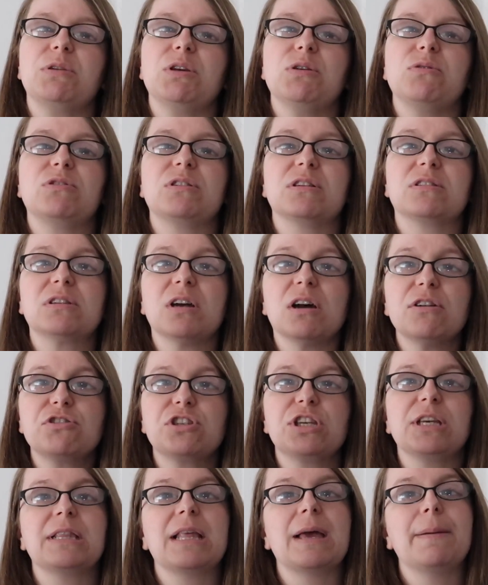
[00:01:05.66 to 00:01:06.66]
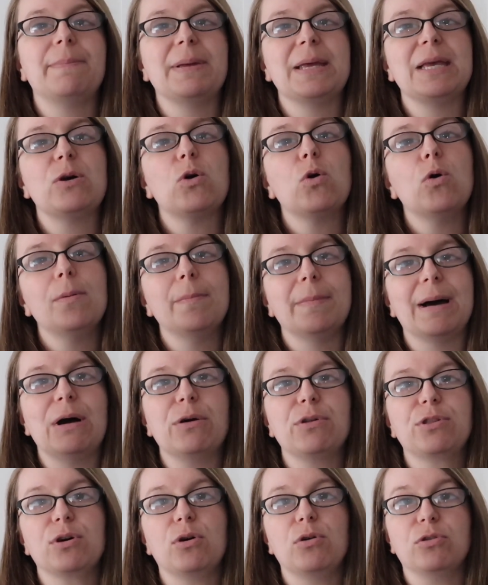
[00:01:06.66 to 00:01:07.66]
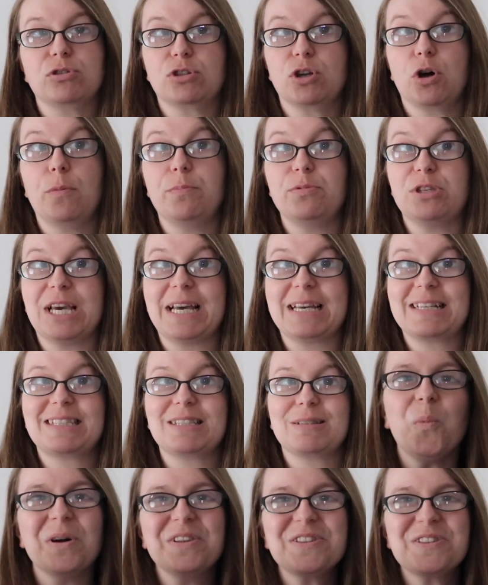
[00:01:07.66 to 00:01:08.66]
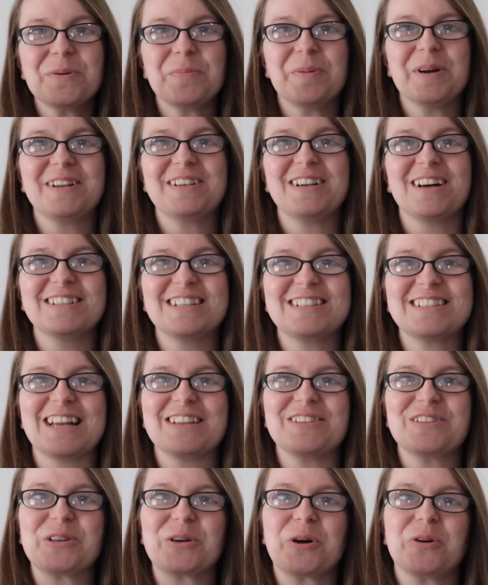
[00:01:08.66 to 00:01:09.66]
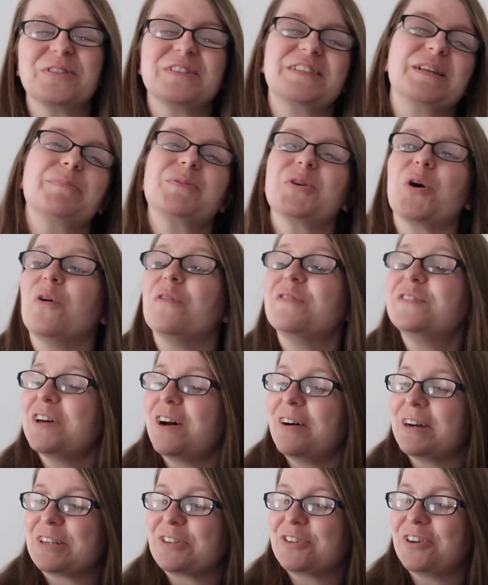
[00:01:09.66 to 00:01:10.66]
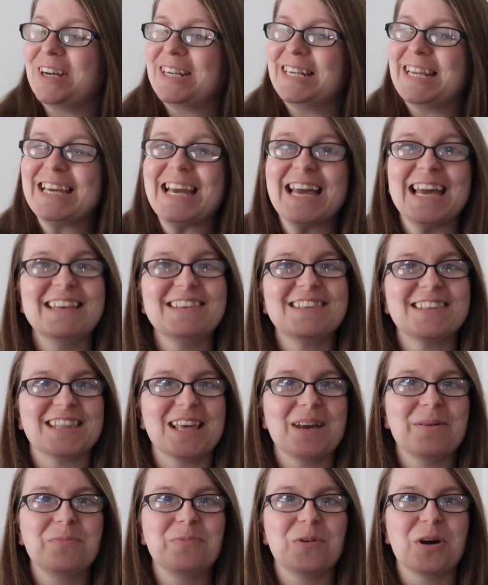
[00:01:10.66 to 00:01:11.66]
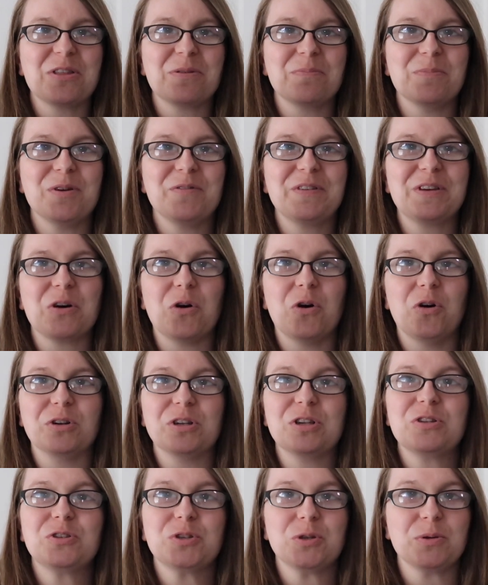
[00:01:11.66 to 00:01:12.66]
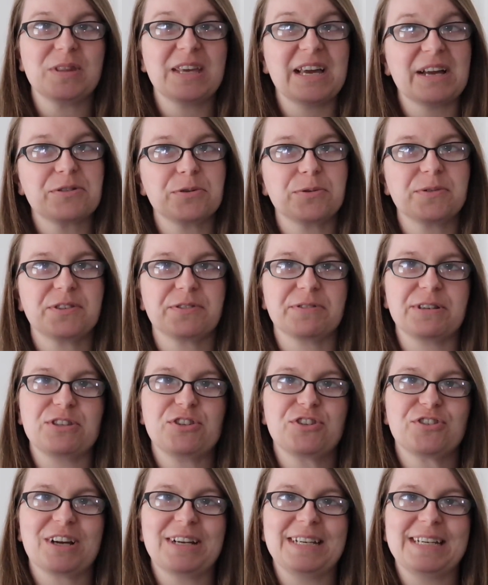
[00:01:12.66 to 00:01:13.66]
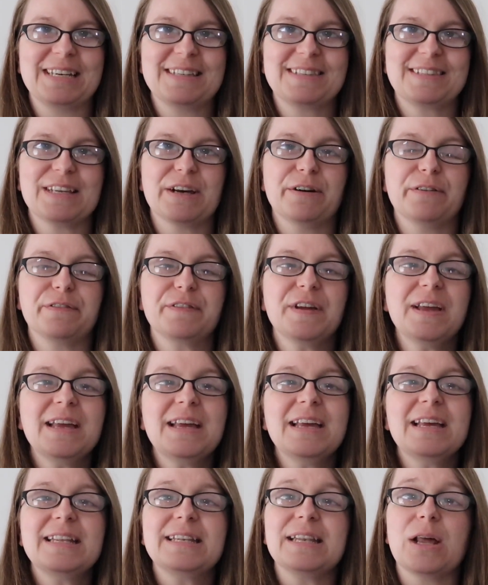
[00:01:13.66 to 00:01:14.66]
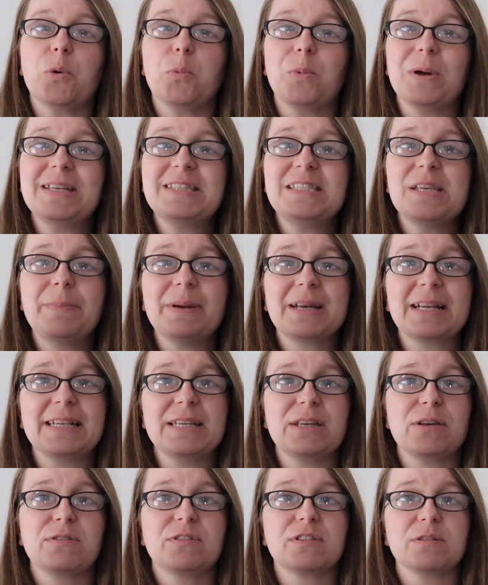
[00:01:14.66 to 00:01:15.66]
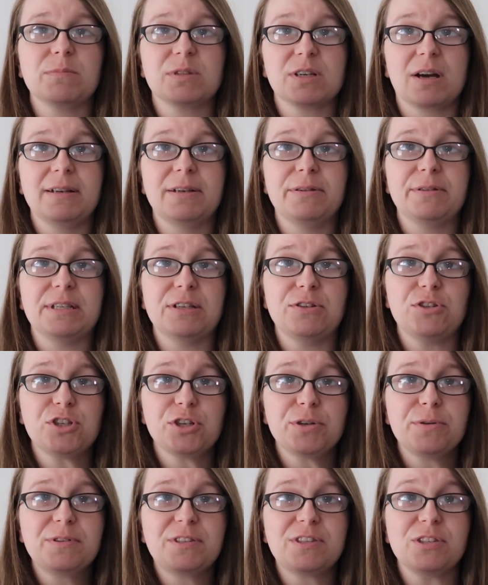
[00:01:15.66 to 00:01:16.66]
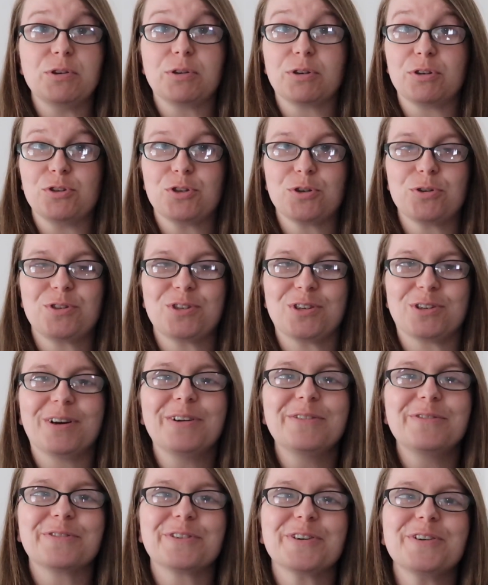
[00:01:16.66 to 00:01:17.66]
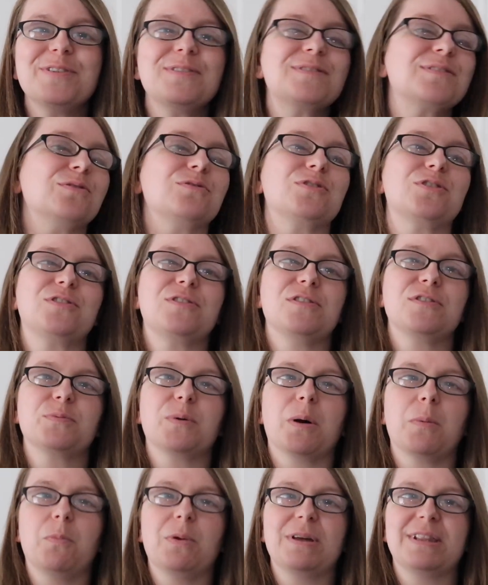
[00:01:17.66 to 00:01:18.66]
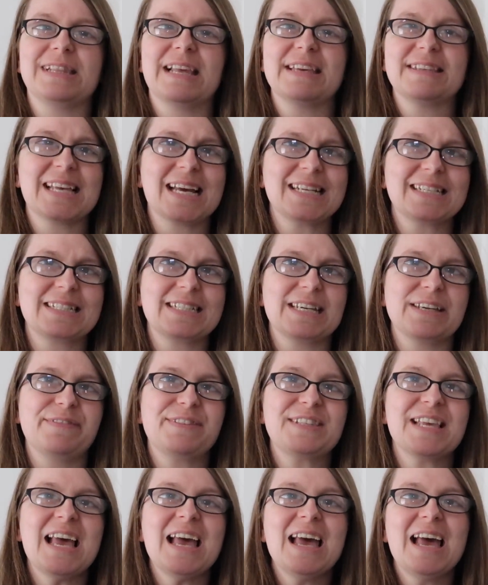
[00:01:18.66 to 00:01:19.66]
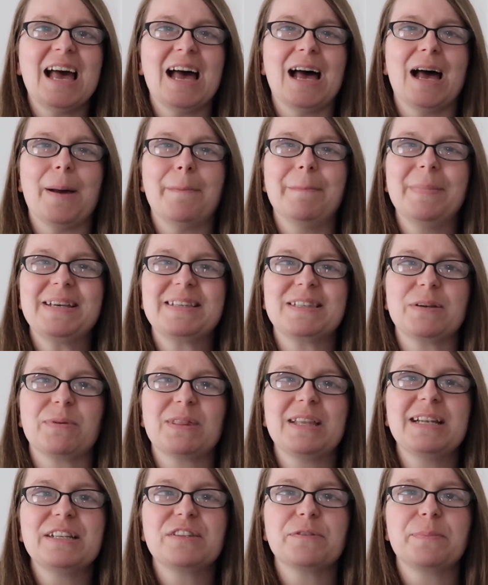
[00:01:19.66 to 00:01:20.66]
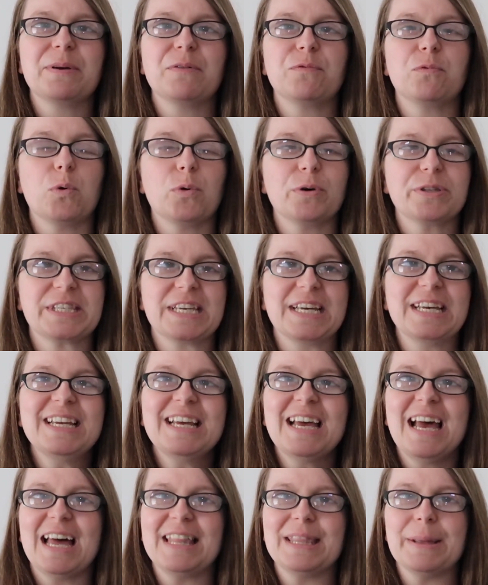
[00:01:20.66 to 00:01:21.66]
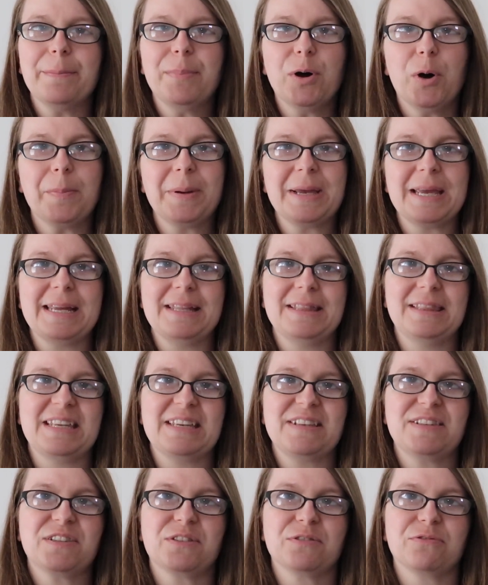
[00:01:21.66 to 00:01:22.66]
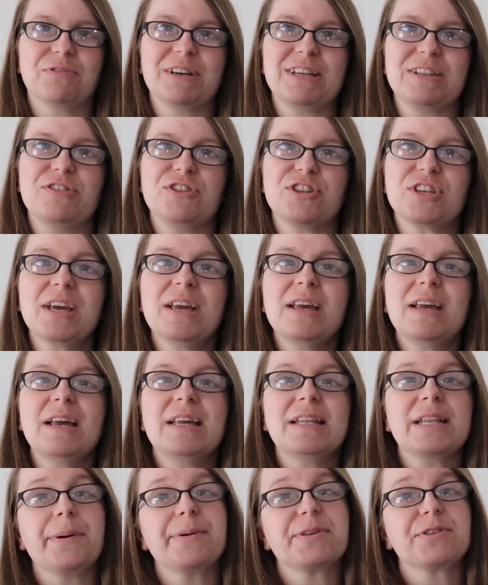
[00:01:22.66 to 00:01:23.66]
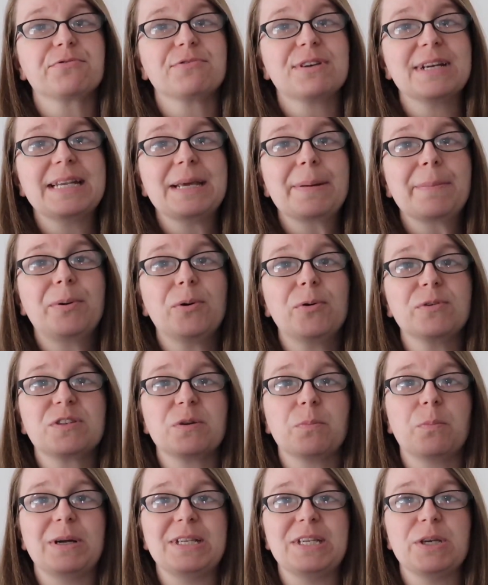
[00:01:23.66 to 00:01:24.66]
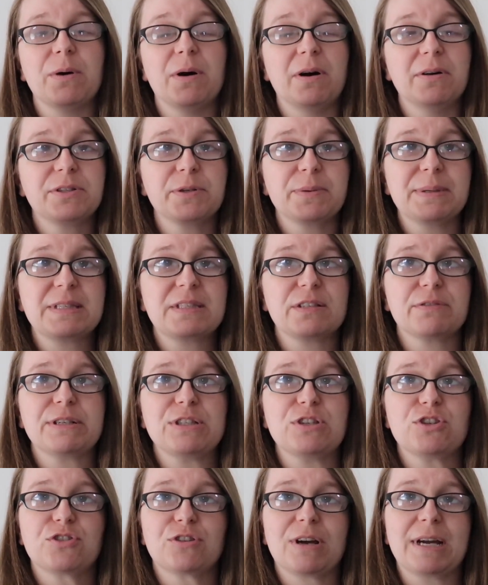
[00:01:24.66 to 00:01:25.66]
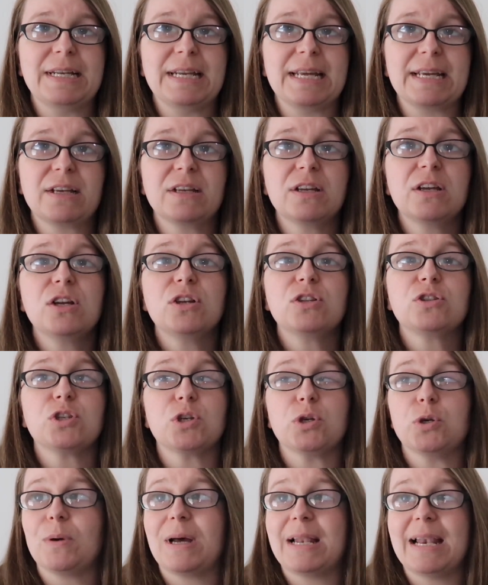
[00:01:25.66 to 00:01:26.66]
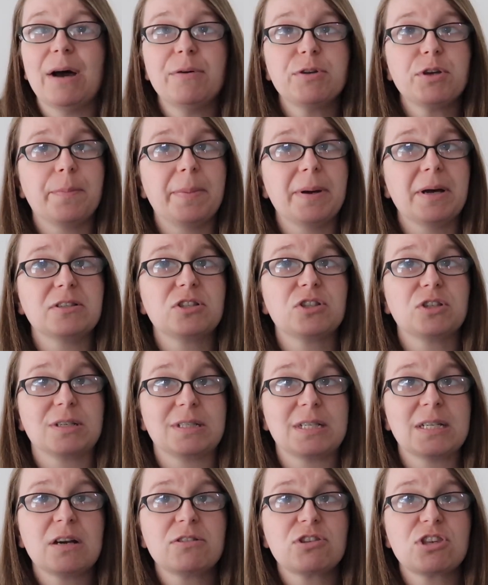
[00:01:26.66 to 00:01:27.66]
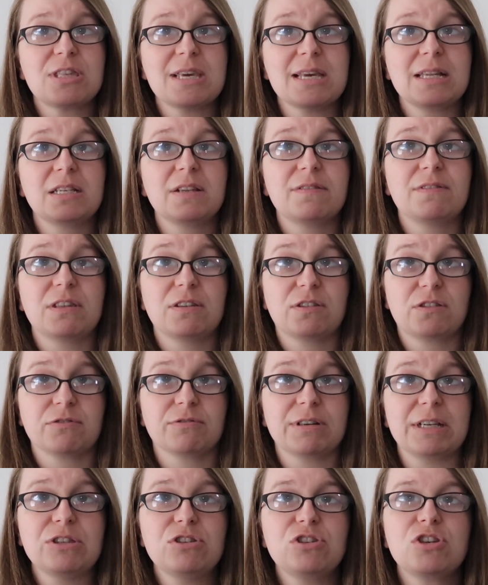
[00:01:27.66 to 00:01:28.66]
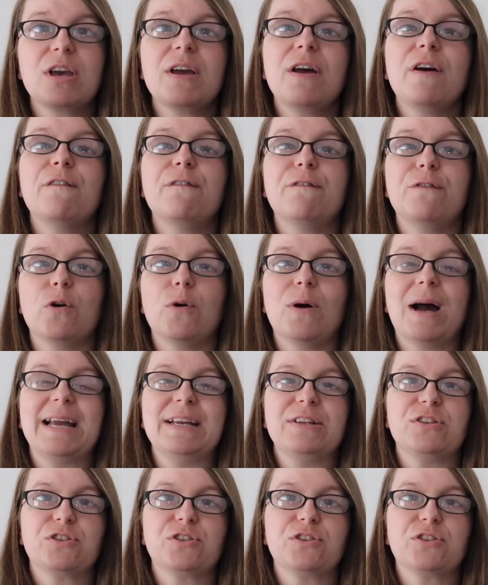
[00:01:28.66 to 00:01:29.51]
used to touching their beak or mouth onto objects. Once your bird understands the concept of target training, it's then worth moving on to the actual syringe training itself. Now, we typically use some diluted juice. You can juice your own fruits or just use one with less additives and mix it with a little bit of water and then pop it in the syringe. Now, it's really important when you are doing syringe training to allow your bird to touch the end of the syringe for a